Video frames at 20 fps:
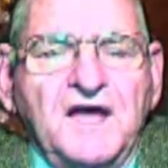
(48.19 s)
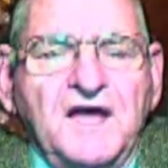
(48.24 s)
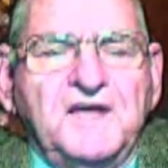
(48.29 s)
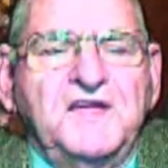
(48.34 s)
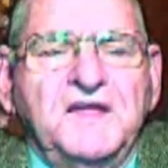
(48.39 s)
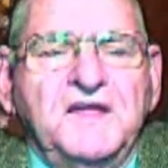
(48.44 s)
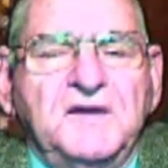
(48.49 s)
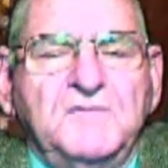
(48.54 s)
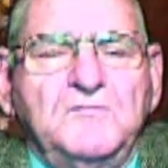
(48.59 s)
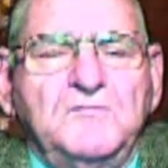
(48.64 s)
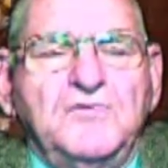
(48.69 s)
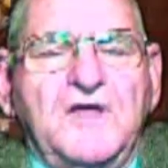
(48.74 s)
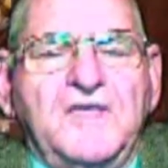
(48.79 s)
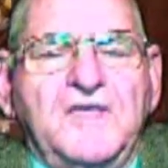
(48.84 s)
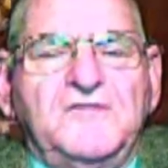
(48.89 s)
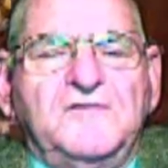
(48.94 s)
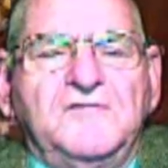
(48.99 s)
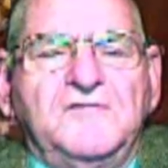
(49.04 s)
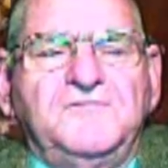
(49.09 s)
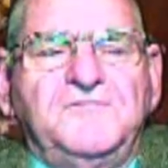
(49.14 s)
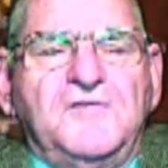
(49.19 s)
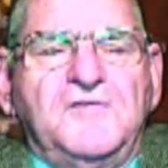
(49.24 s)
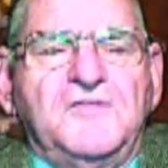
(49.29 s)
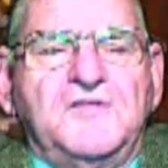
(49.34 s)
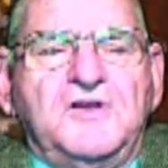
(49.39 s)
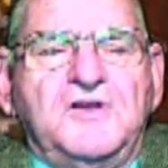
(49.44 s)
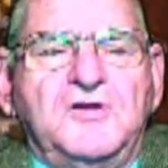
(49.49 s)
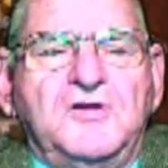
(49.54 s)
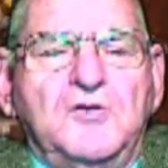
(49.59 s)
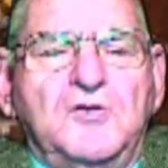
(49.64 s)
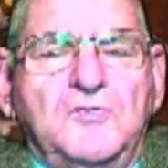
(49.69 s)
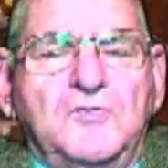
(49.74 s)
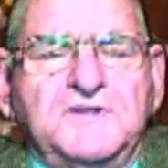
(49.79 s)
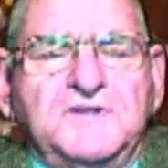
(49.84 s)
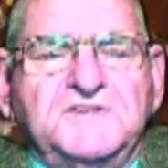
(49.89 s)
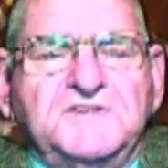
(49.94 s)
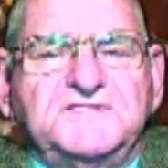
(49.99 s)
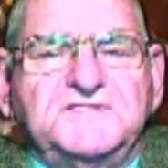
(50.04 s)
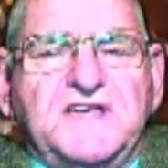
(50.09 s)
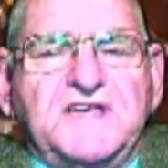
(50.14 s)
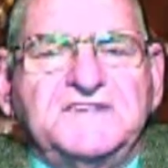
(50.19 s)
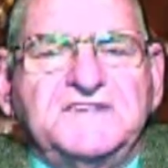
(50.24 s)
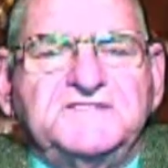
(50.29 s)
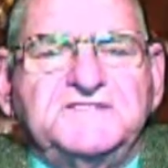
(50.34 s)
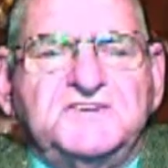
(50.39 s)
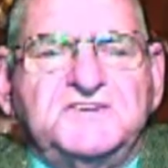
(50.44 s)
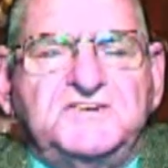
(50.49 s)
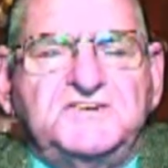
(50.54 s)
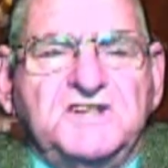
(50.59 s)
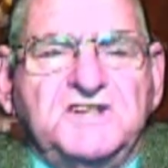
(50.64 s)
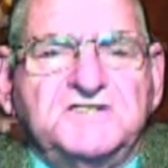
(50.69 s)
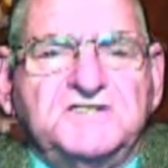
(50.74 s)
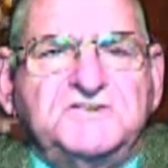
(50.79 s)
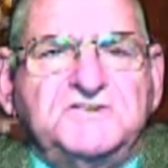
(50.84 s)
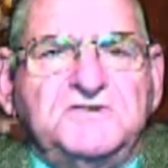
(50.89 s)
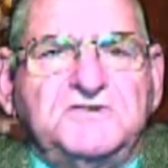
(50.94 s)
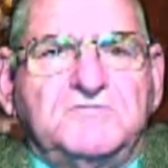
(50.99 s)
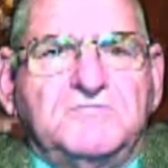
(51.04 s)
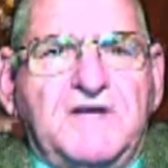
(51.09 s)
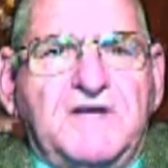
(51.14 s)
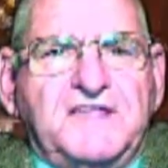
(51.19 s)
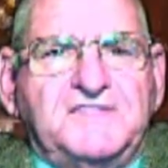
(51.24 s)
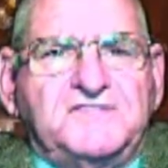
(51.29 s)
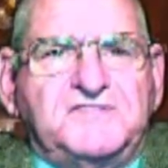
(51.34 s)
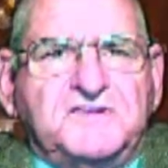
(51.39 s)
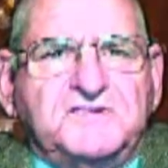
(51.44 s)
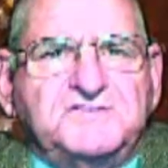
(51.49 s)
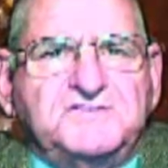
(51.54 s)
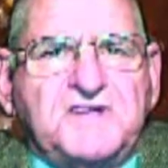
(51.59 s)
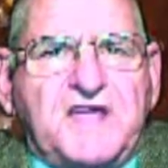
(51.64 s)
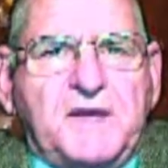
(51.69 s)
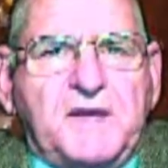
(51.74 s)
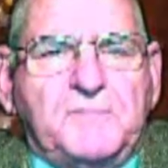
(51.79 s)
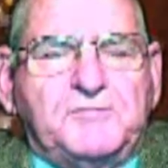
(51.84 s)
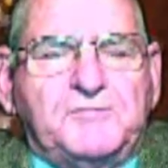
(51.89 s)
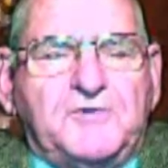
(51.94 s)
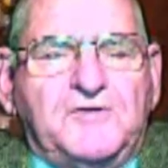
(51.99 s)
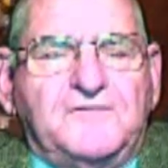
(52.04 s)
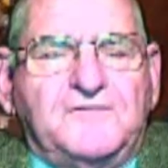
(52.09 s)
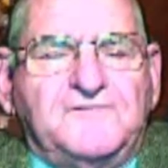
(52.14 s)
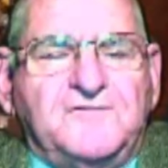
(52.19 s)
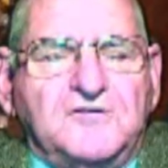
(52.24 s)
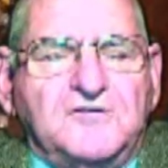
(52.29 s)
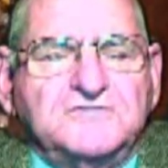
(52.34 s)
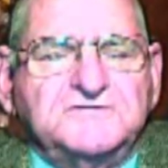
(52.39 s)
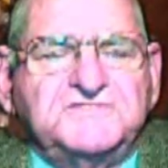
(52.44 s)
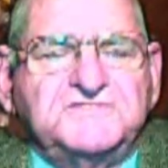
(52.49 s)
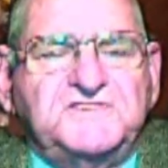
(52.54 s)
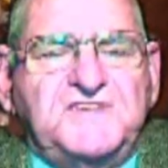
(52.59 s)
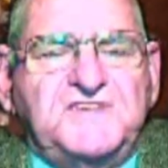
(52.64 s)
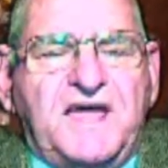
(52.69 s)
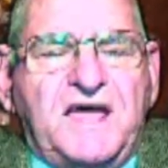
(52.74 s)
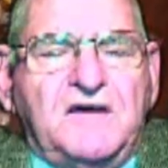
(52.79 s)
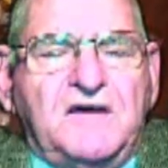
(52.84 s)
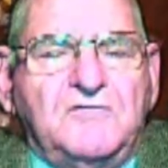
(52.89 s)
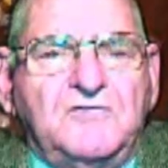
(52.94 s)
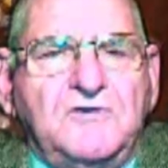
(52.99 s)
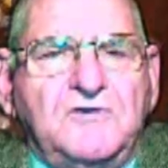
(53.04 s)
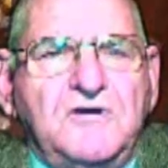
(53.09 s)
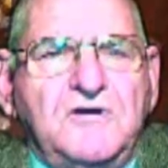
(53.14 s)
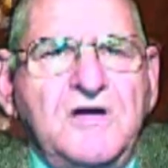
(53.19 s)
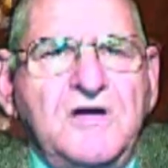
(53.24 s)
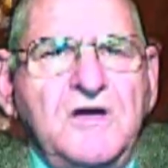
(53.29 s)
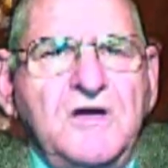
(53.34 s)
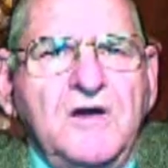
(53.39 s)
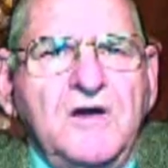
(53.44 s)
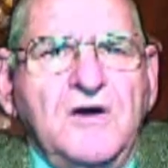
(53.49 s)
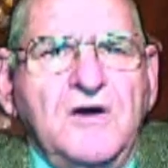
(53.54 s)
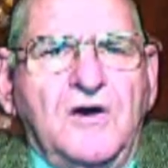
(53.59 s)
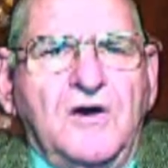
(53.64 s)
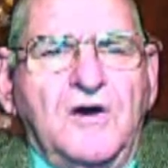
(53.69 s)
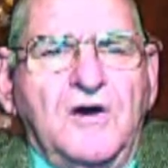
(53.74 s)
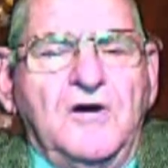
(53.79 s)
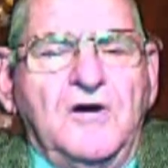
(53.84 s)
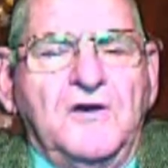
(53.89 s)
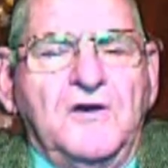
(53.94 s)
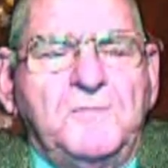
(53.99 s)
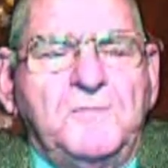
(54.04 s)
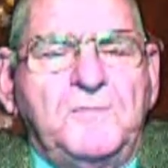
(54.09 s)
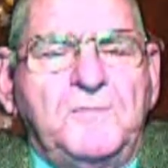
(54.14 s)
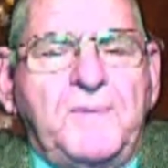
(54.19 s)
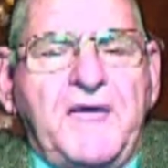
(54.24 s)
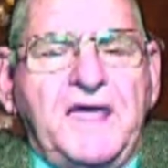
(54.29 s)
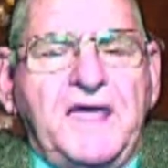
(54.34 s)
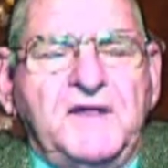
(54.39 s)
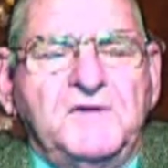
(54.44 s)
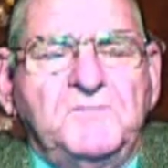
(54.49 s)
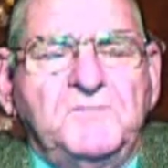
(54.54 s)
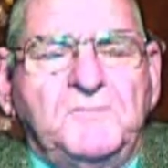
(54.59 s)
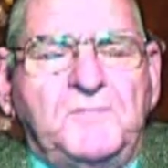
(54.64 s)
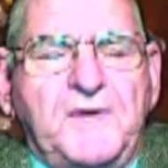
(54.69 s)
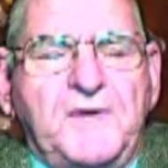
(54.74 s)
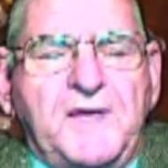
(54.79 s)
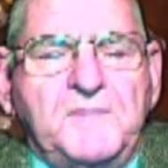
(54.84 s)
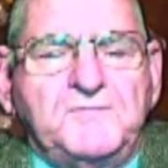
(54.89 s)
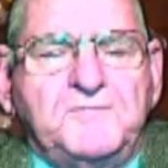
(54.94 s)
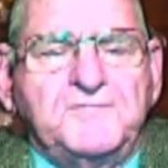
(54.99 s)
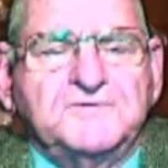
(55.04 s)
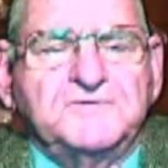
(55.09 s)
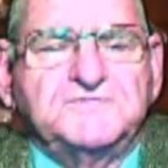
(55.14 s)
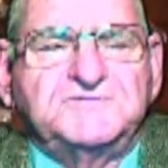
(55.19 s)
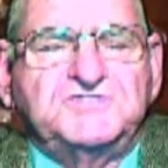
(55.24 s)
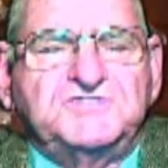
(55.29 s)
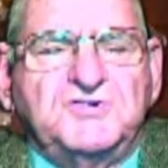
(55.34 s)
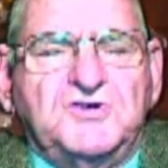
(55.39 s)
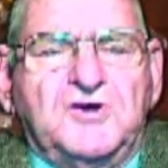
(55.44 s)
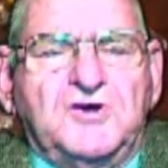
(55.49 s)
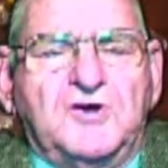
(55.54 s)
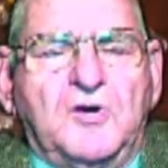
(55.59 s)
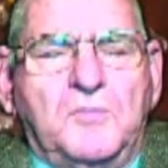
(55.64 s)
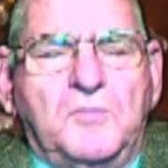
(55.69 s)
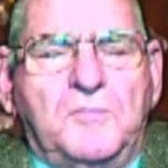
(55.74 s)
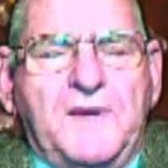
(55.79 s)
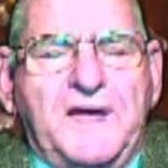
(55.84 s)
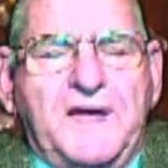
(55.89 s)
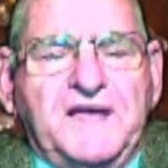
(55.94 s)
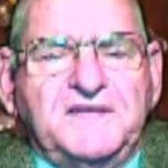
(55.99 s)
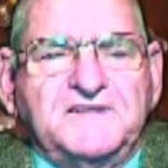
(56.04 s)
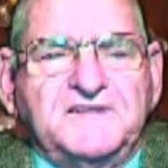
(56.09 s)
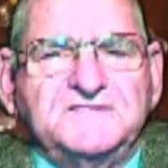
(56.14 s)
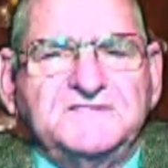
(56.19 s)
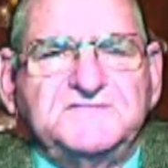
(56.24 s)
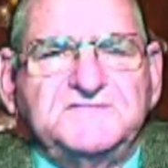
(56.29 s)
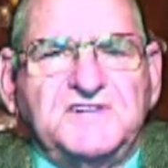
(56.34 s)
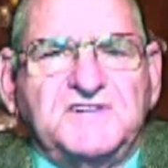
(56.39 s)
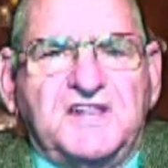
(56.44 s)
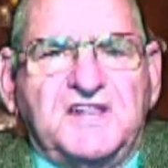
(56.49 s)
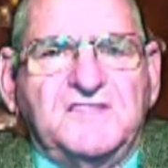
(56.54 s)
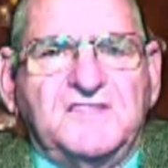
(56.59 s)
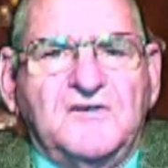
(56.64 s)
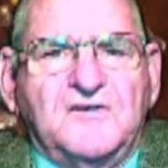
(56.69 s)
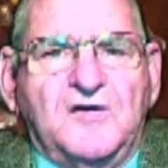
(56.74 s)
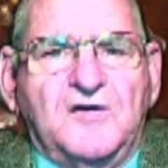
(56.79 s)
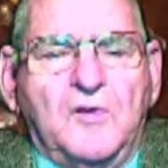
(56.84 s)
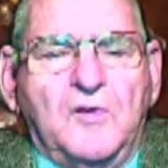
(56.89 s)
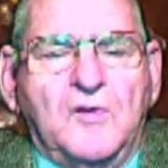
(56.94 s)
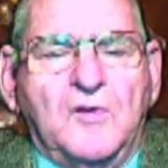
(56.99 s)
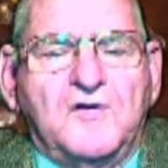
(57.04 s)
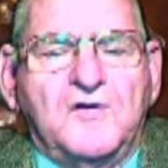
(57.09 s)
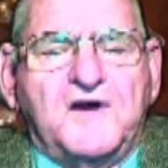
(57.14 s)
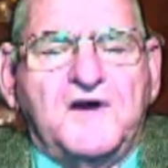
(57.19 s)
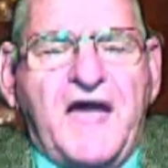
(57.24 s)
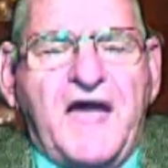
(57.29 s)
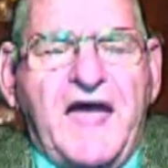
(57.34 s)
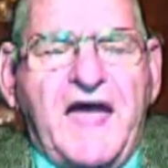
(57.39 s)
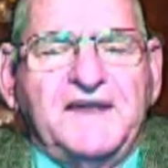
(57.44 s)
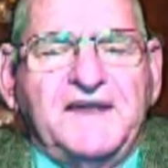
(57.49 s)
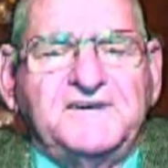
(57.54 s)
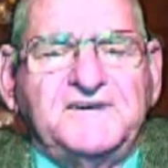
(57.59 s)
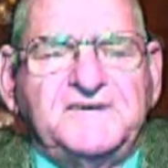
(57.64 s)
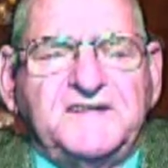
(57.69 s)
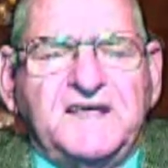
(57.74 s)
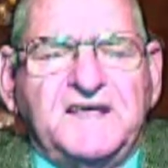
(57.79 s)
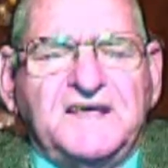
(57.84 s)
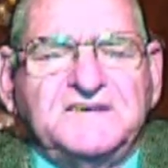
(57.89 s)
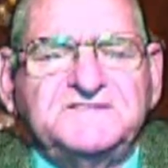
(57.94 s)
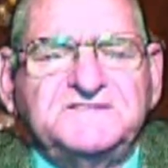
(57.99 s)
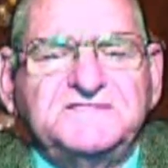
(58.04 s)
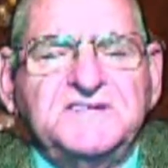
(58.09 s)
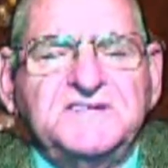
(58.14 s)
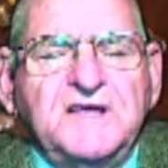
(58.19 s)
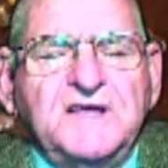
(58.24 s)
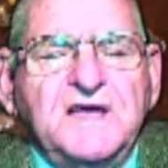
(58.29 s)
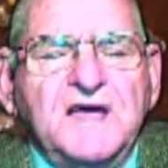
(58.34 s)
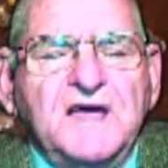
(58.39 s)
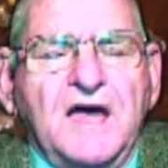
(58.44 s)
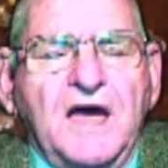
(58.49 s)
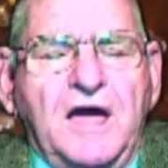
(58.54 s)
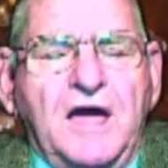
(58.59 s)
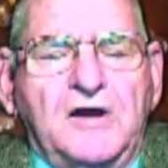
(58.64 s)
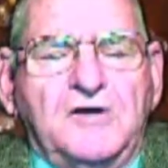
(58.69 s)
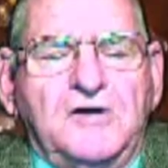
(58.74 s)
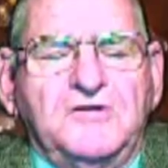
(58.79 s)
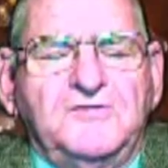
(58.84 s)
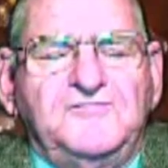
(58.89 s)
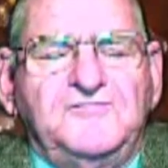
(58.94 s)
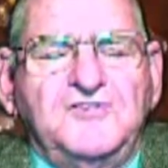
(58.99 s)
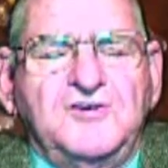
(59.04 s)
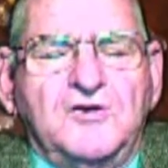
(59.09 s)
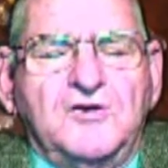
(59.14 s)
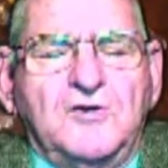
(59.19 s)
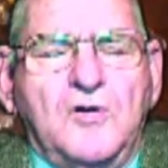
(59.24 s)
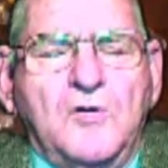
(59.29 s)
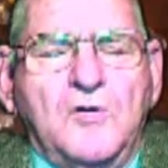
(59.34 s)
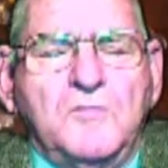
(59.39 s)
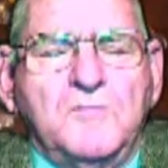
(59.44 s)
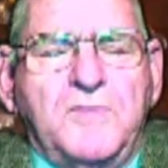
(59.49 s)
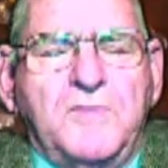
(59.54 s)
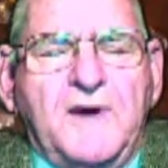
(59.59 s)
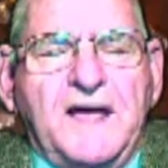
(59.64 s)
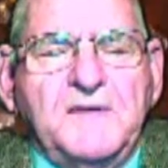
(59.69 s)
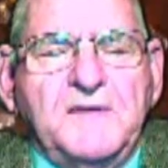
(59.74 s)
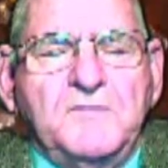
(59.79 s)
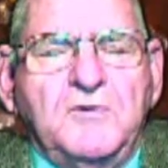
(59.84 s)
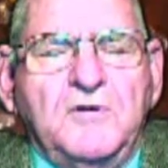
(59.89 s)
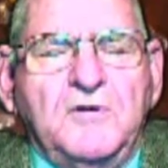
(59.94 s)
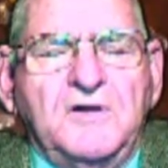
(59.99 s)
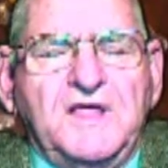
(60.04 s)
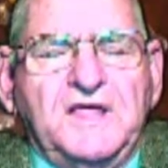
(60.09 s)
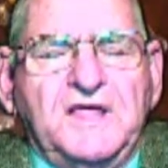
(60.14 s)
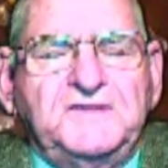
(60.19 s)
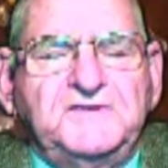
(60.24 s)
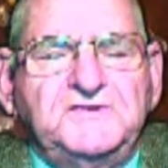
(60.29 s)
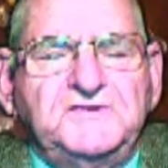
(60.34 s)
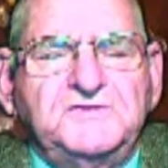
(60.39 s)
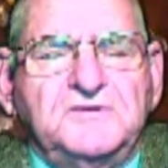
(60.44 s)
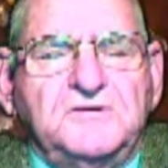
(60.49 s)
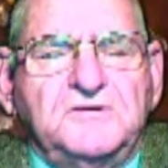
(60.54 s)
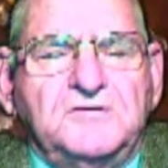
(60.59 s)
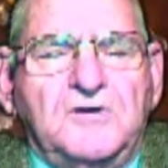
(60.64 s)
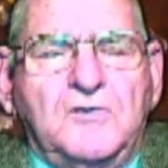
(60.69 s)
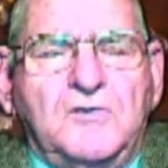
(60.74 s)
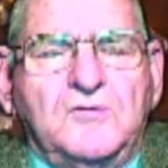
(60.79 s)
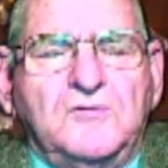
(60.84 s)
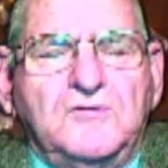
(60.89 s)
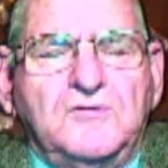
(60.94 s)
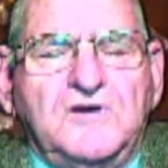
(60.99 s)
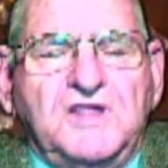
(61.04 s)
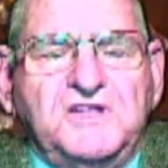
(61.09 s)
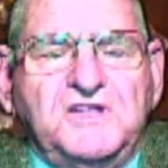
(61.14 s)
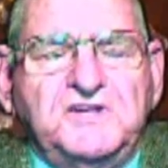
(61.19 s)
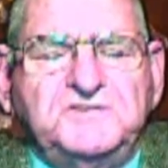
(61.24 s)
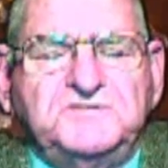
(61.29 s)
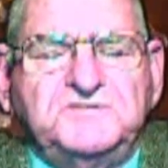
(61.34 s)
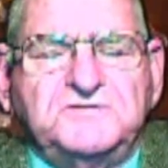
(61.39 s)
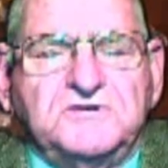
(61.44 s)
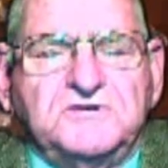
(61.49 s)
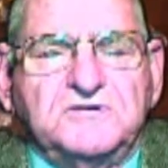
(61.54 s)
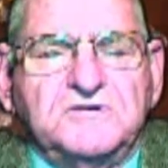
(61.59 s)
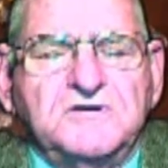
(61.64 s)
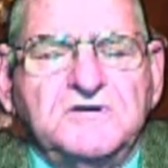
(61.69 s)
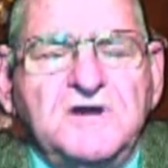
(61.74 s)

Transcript: Again, brethren, for the new ones, I suggest you write the chapter and verse down on a pad and paper so you can go back and study the whole context out of your own Bible at your own leisure.